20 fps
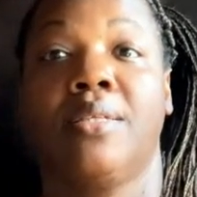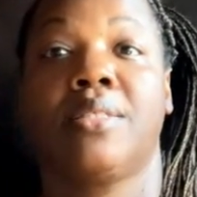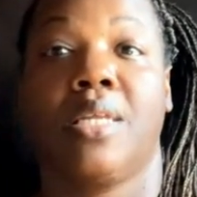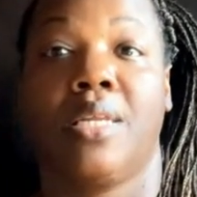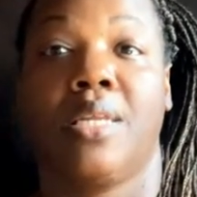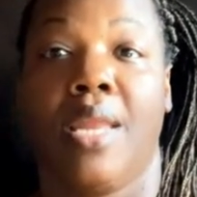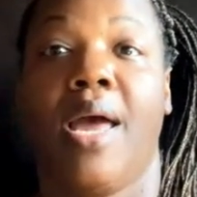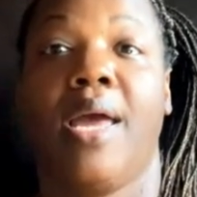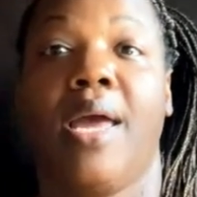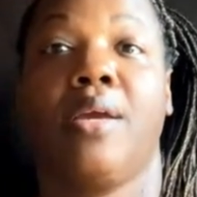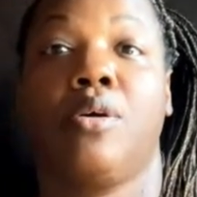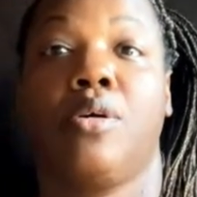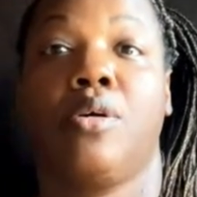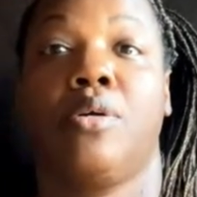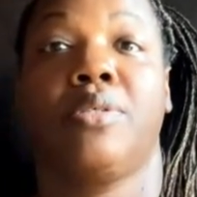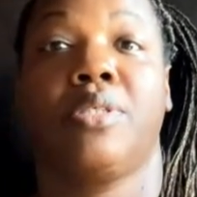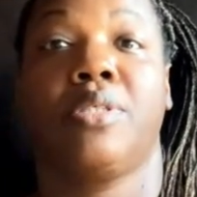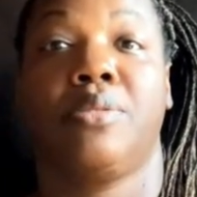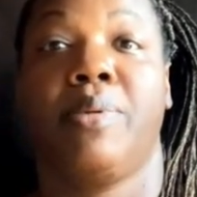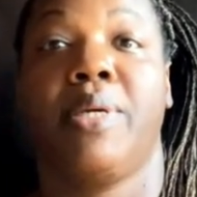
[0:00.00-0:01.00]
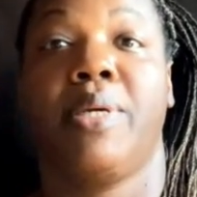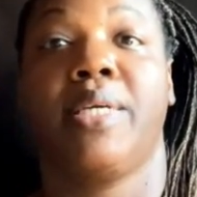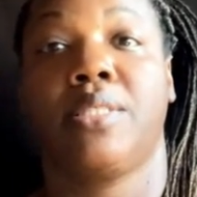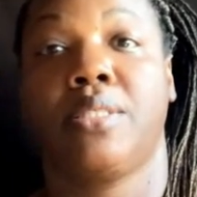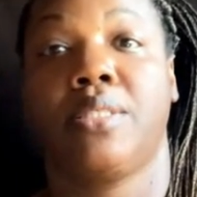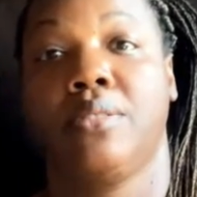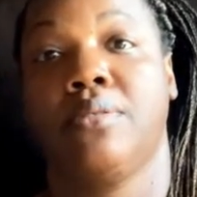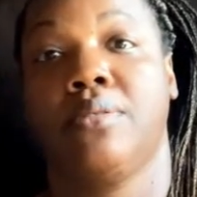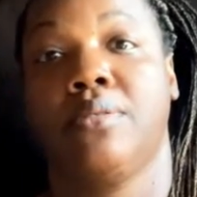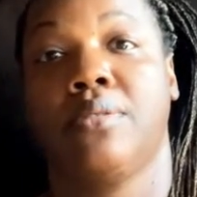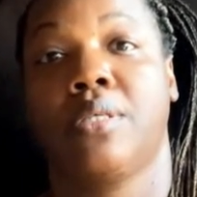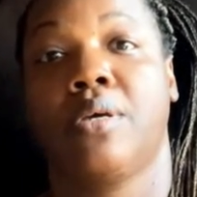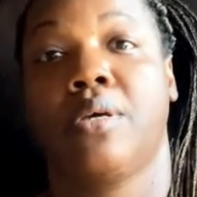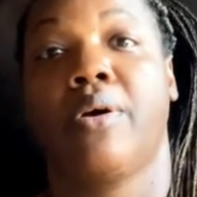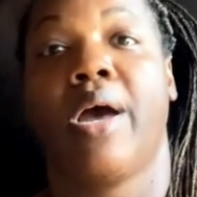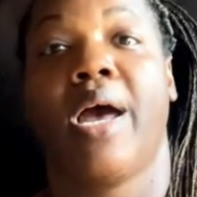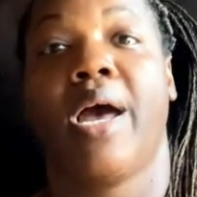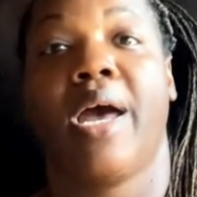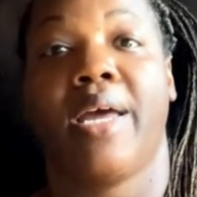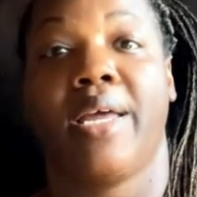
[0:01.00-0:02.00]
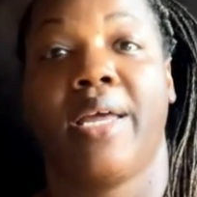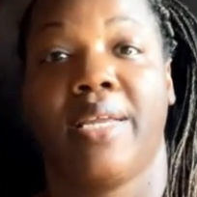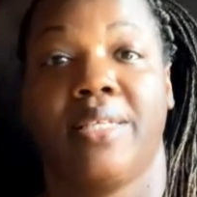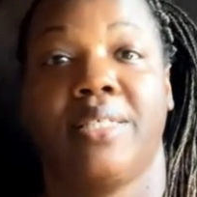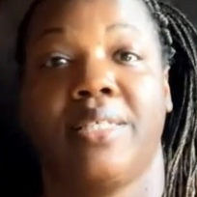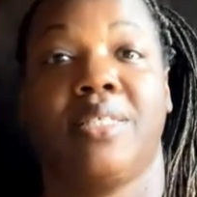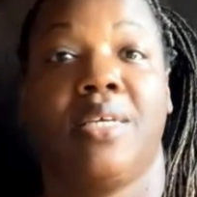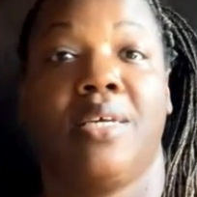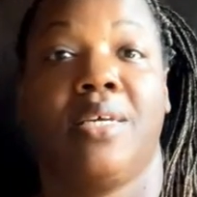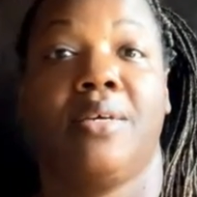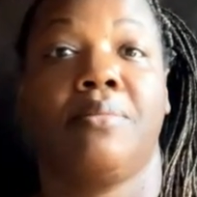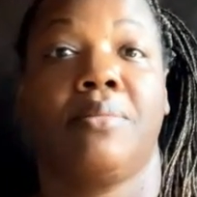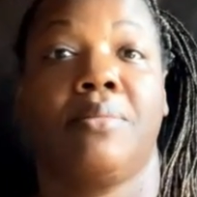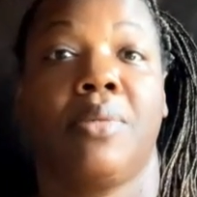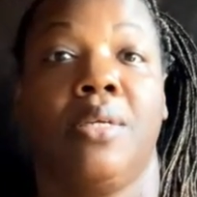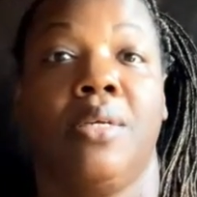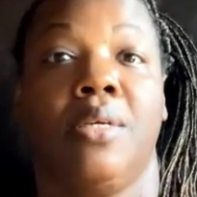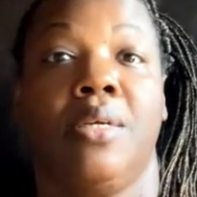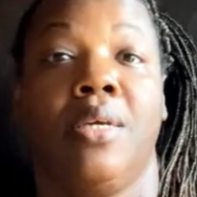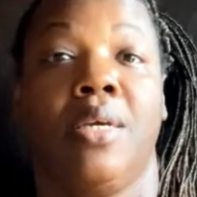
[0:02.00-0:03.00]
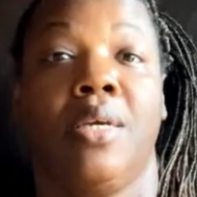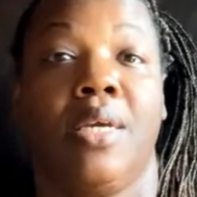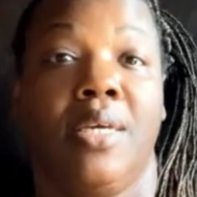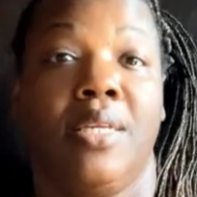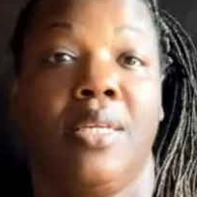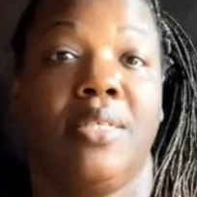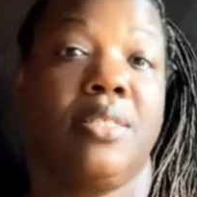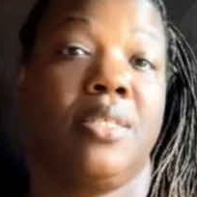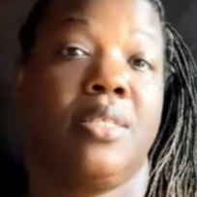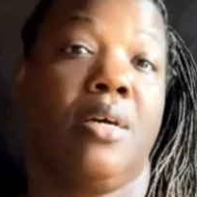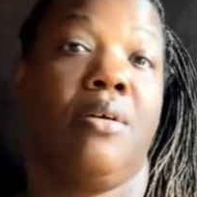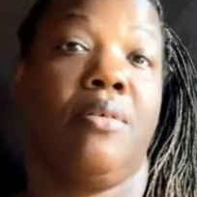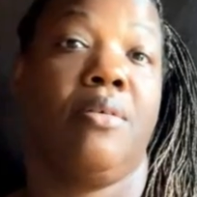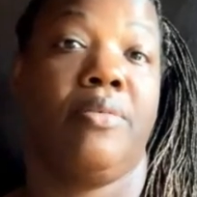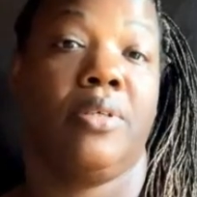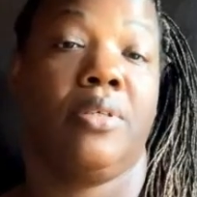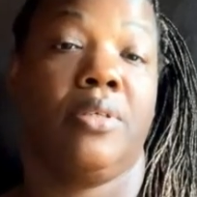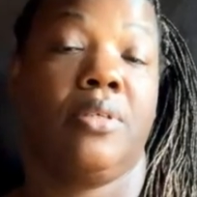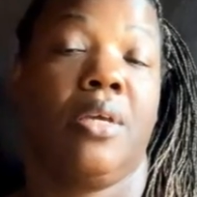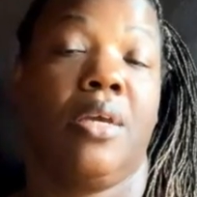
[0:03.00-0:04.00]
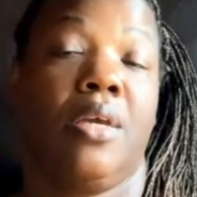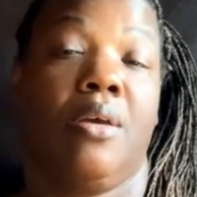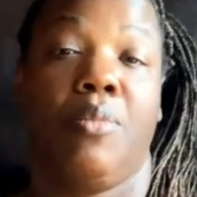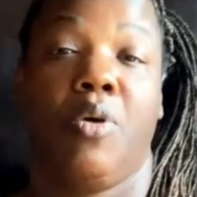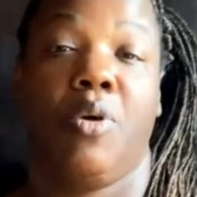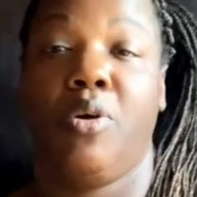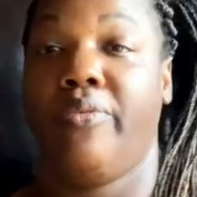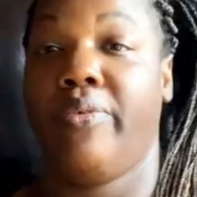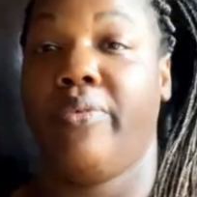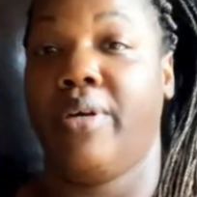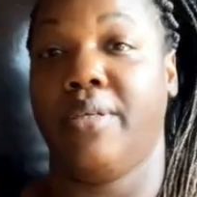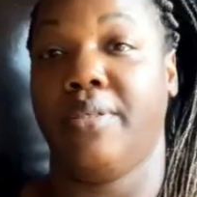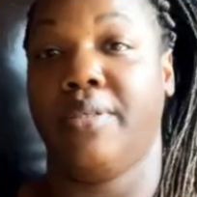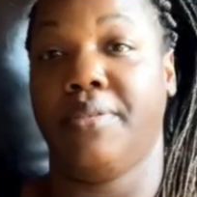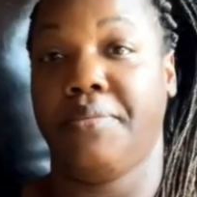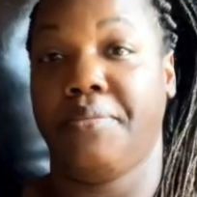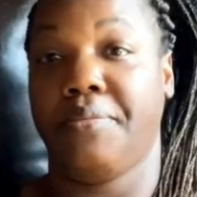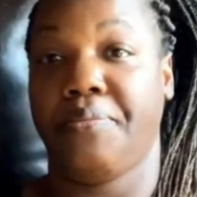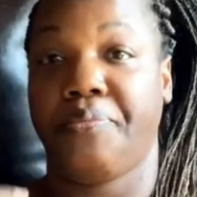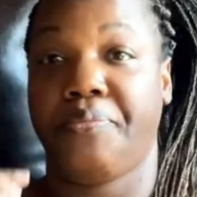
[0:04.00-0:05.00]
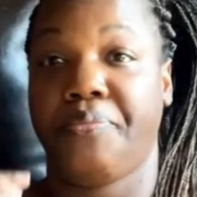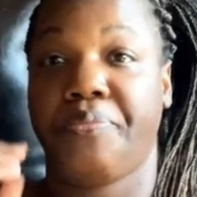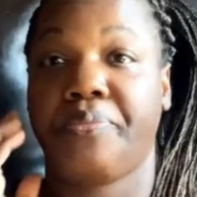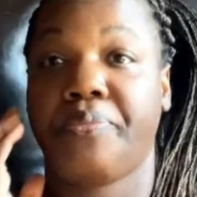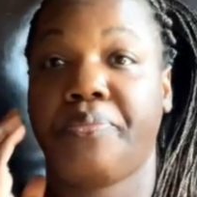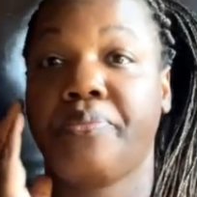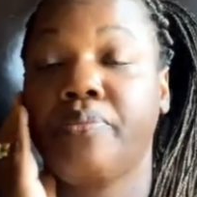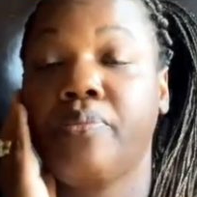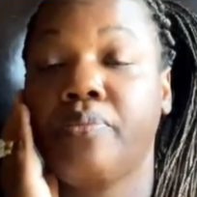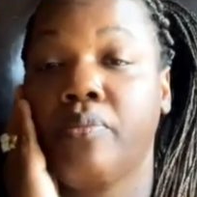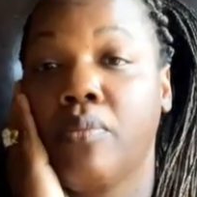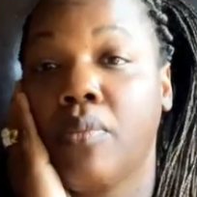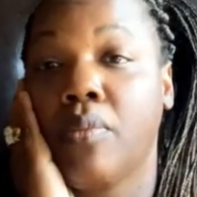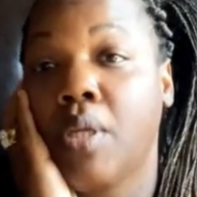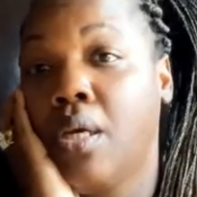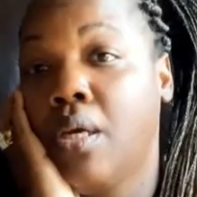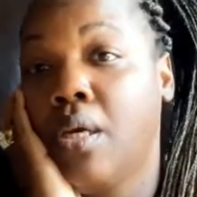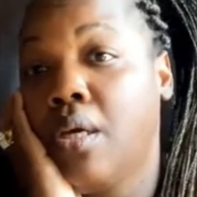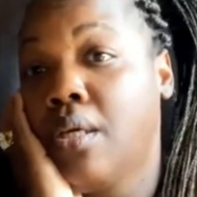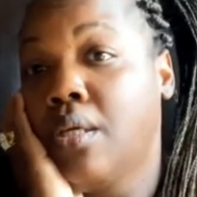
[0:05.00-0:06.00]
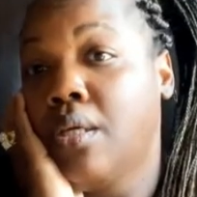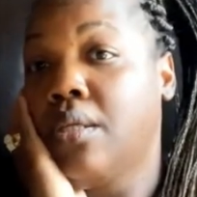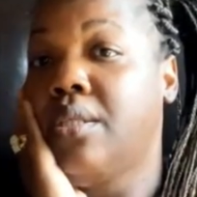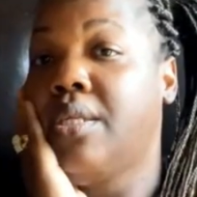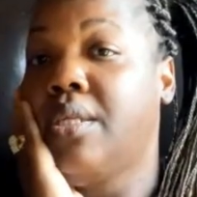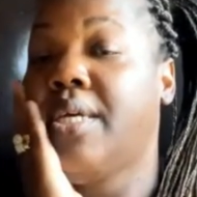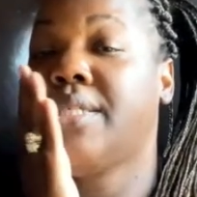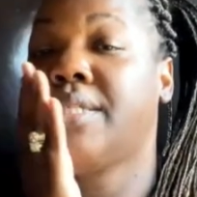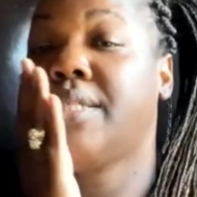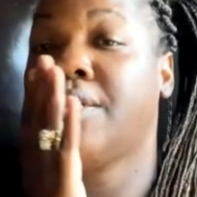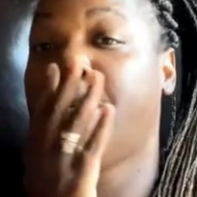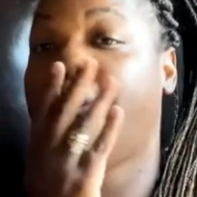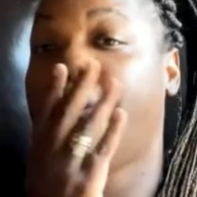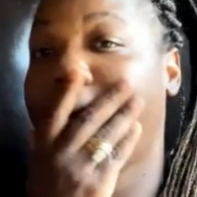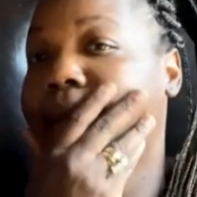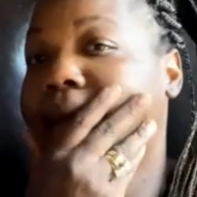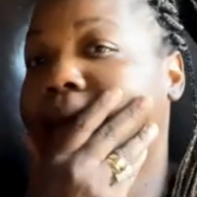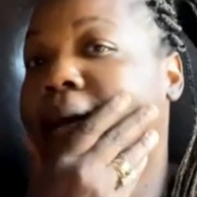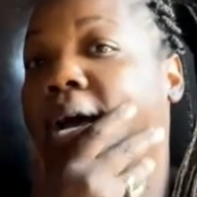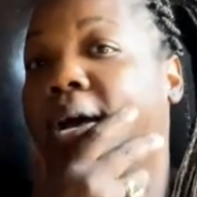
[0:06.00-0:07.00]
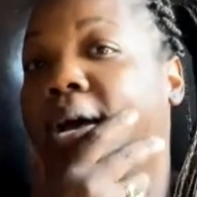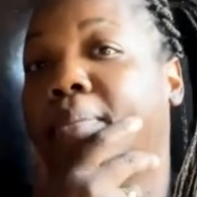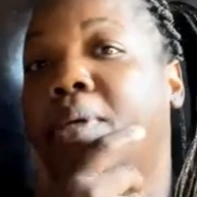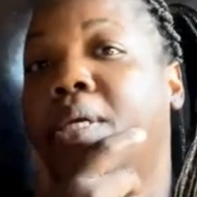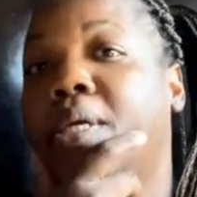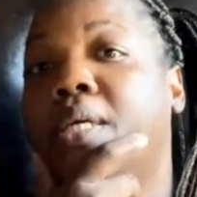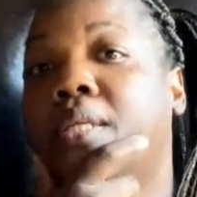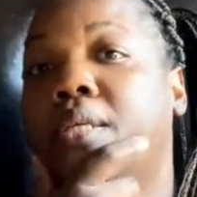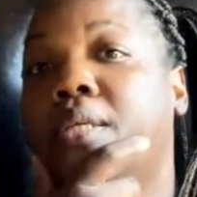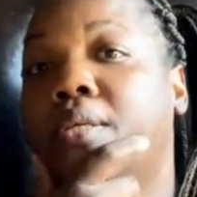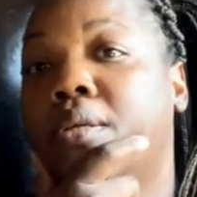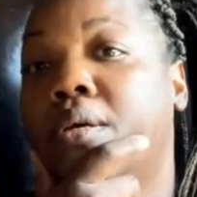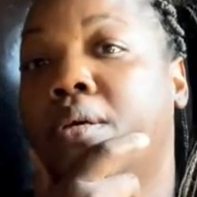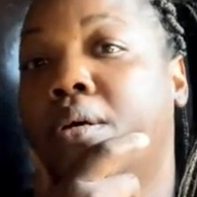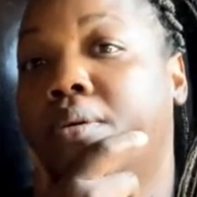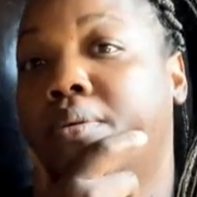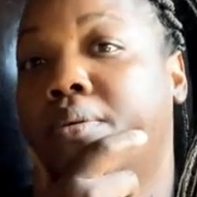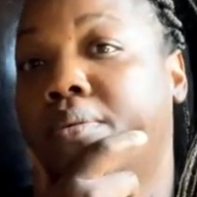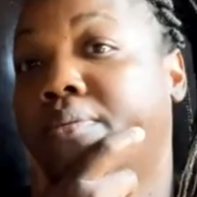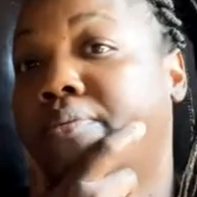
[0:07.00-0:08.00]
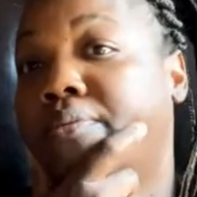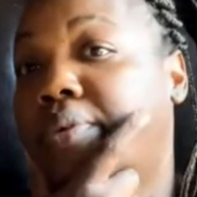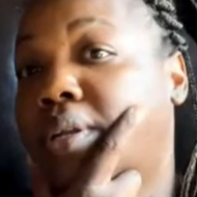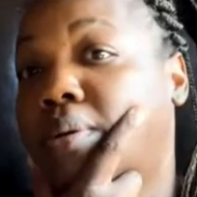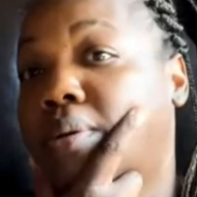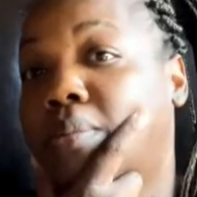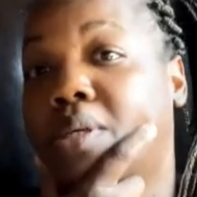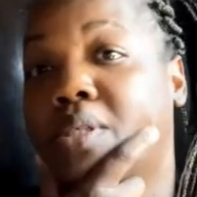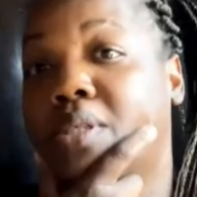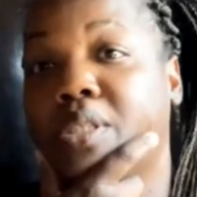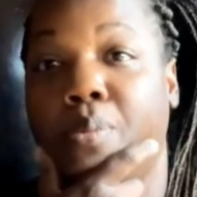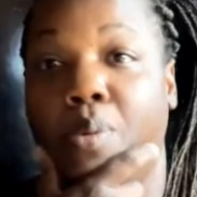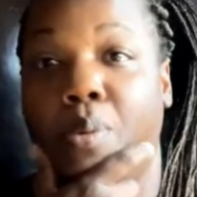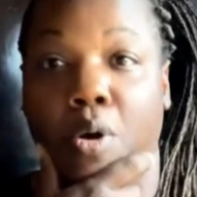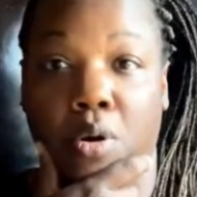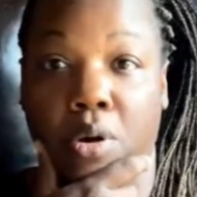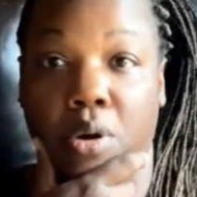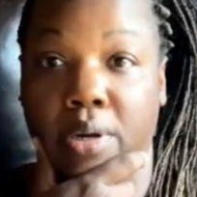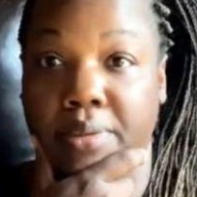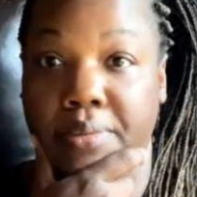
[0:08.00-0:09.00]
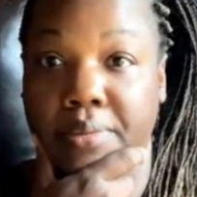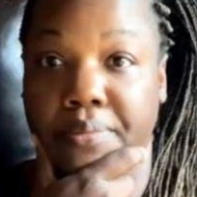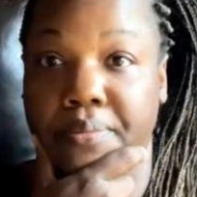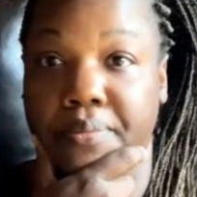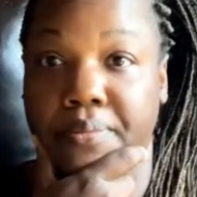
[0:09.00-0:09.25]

or respect you, so I accept it is over and move on. That's a great comment, for the most part.